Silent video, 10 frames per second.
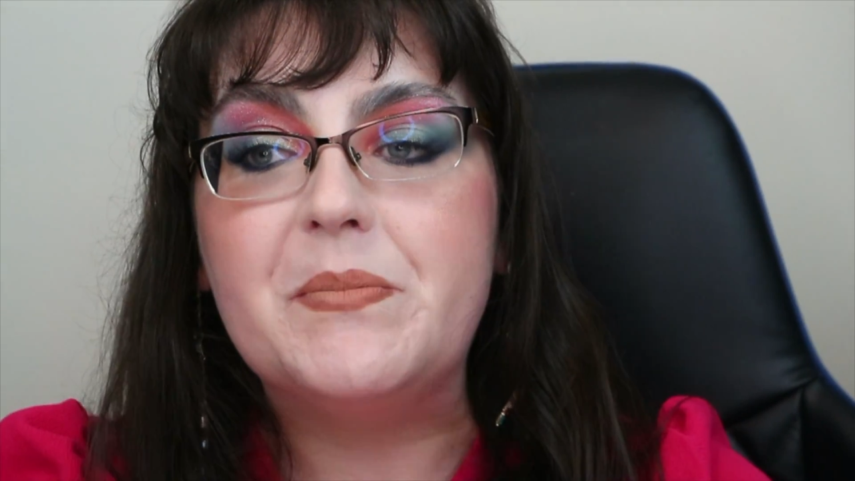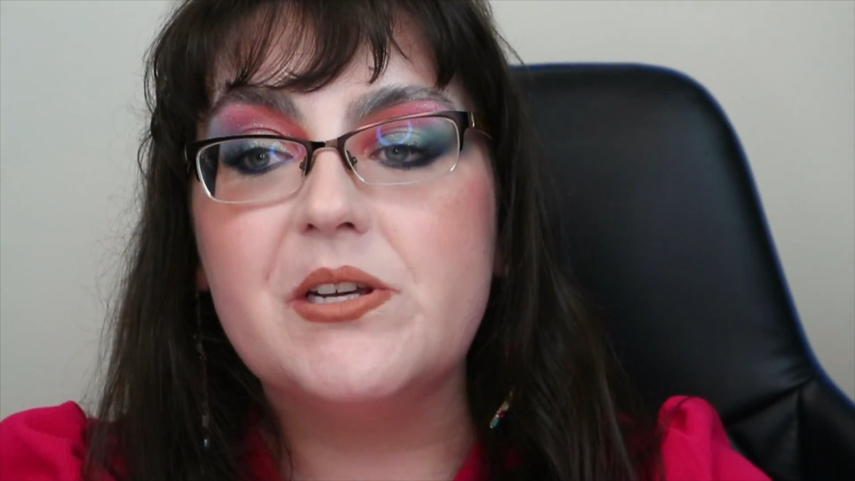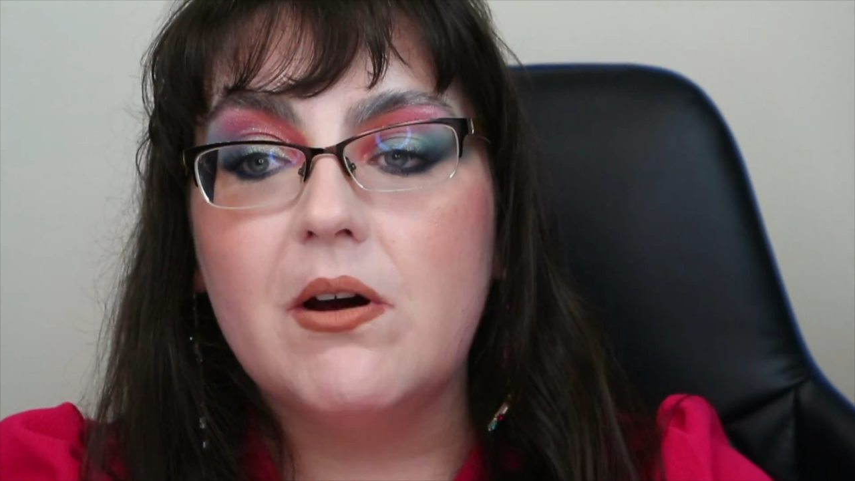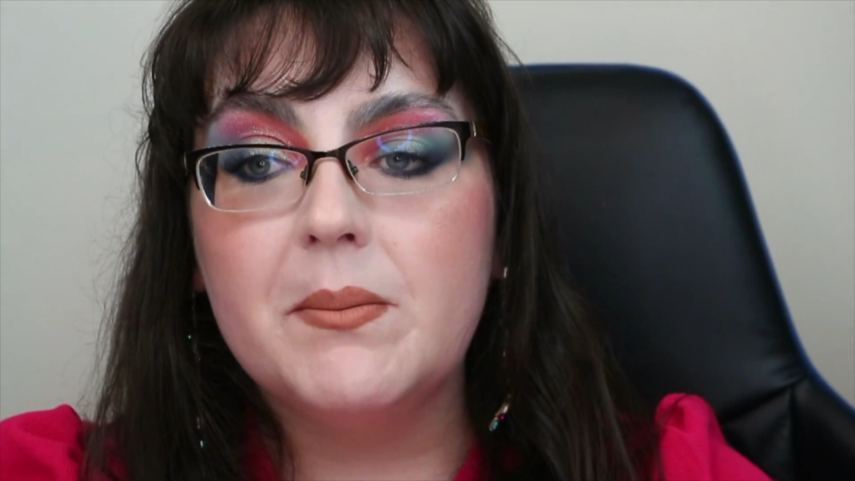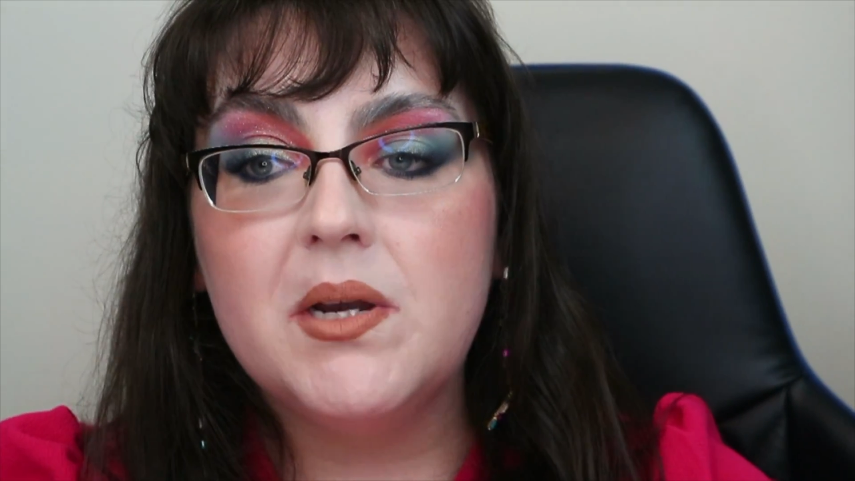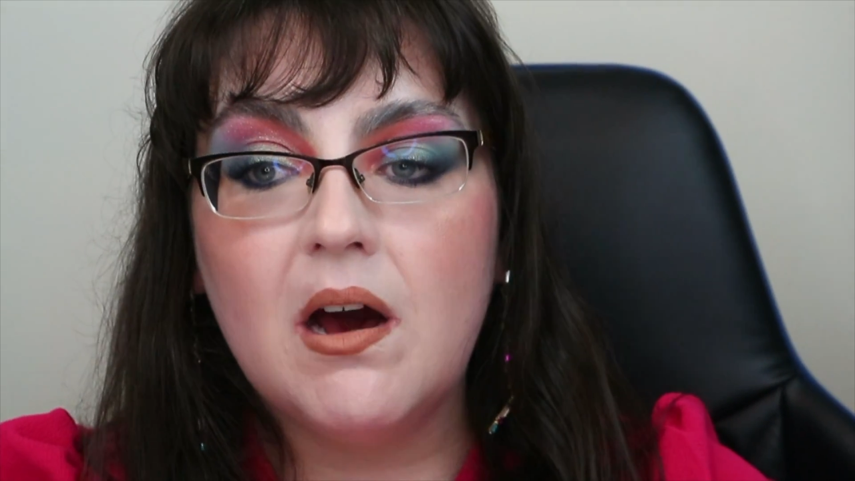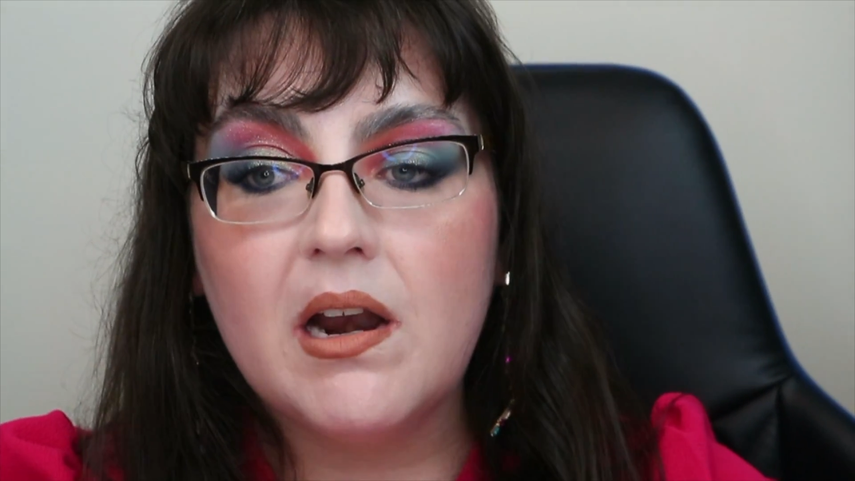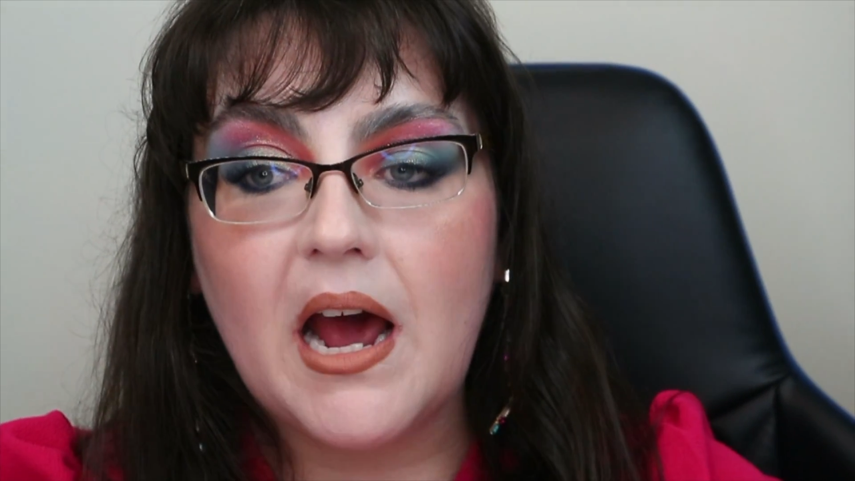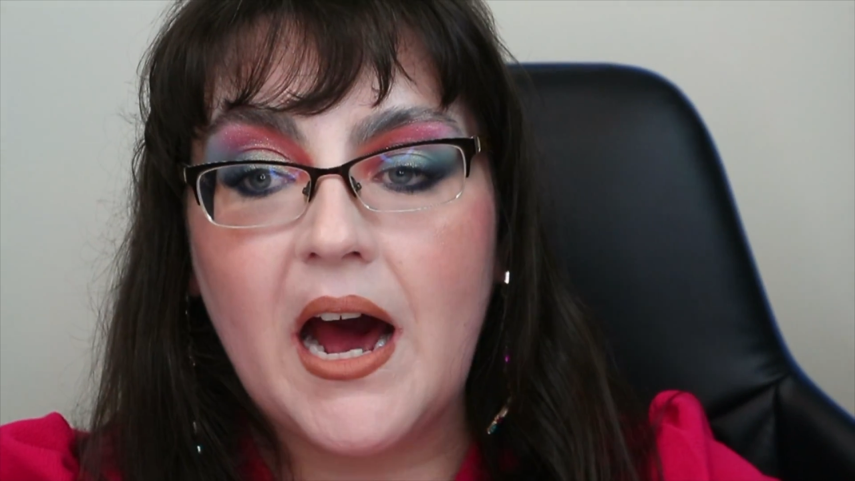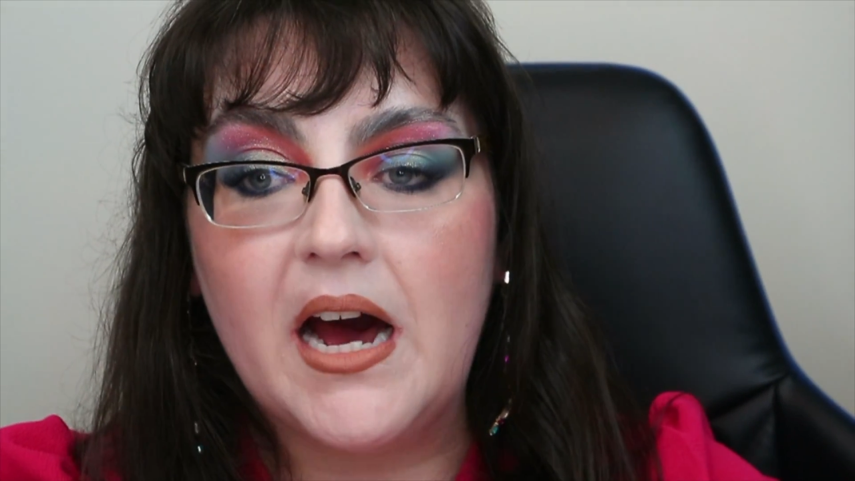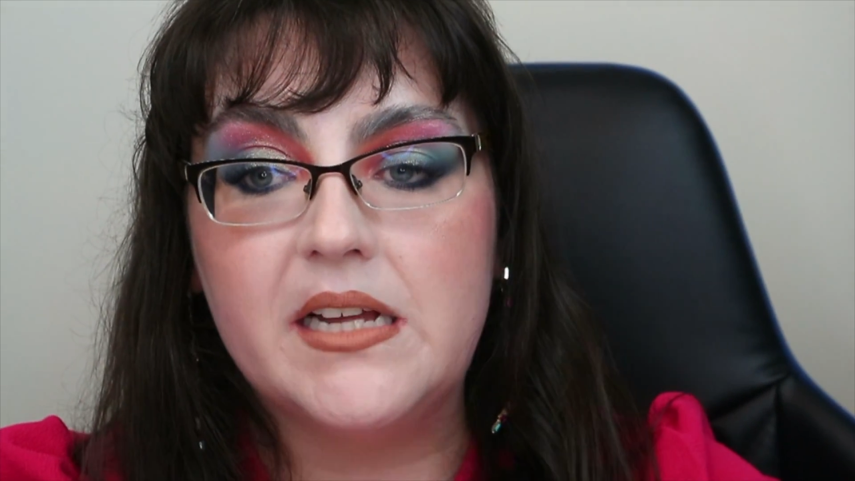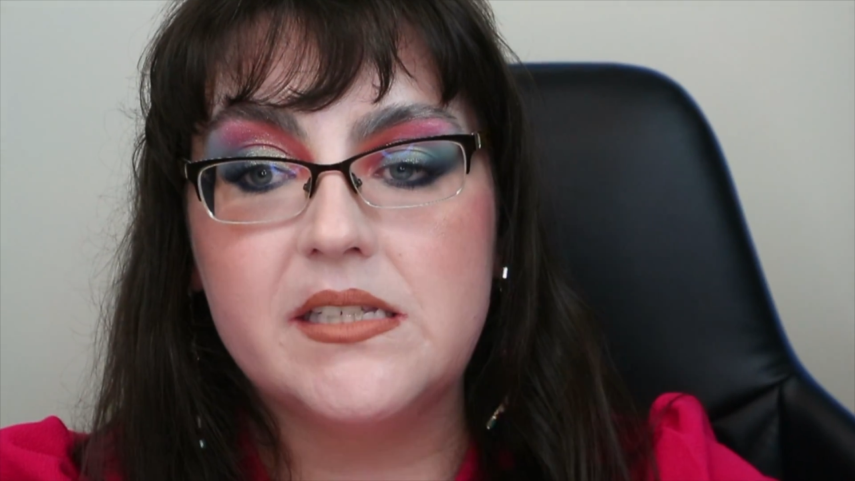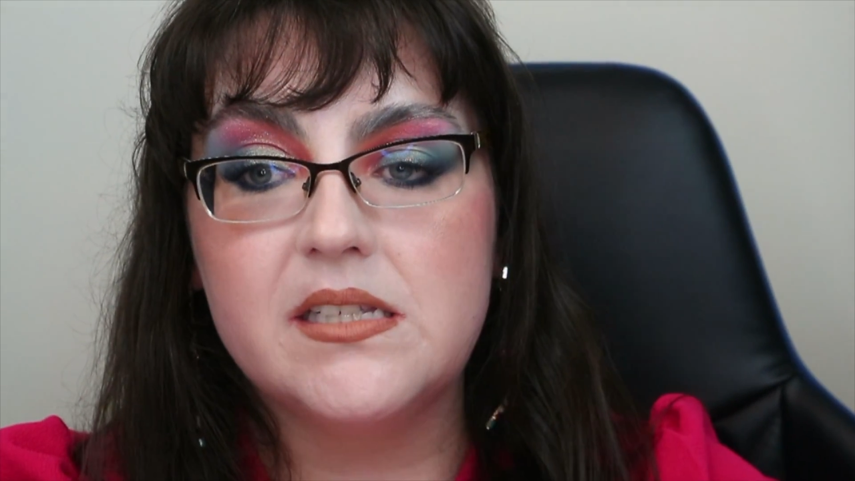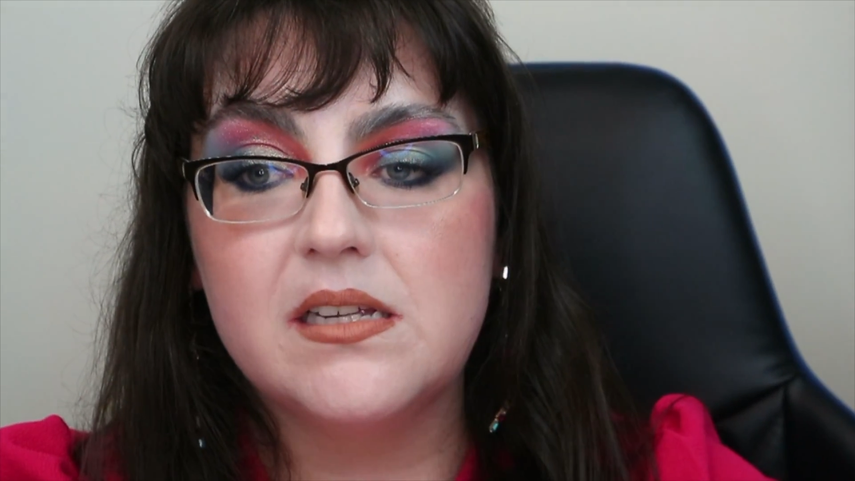So I'm not as